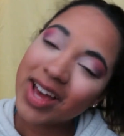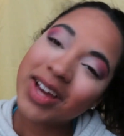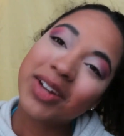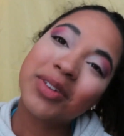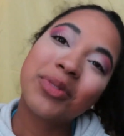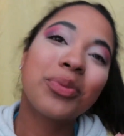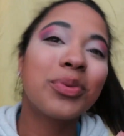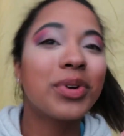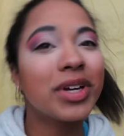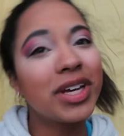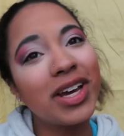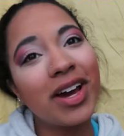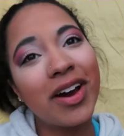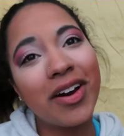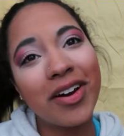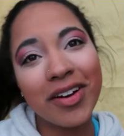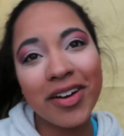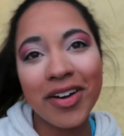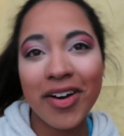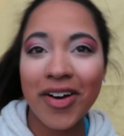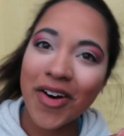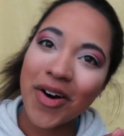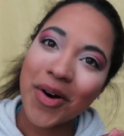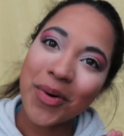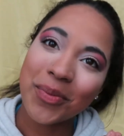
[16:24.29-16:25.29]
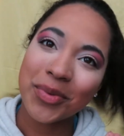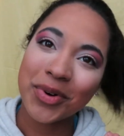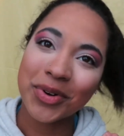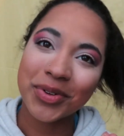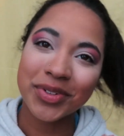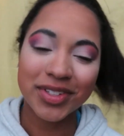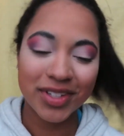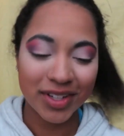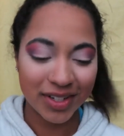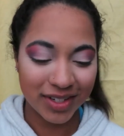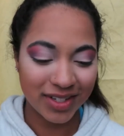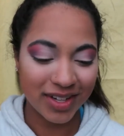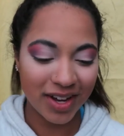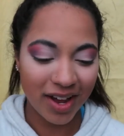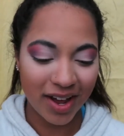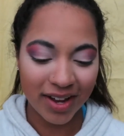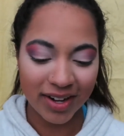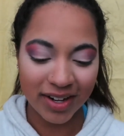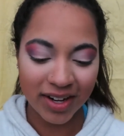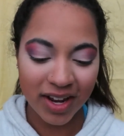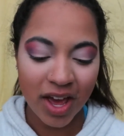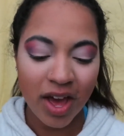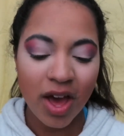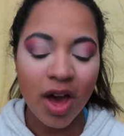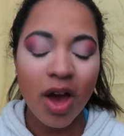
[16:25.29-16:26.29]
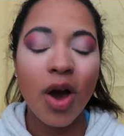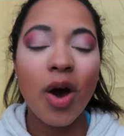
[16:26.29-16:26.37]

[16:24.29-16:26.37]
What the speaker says: and we are almost done.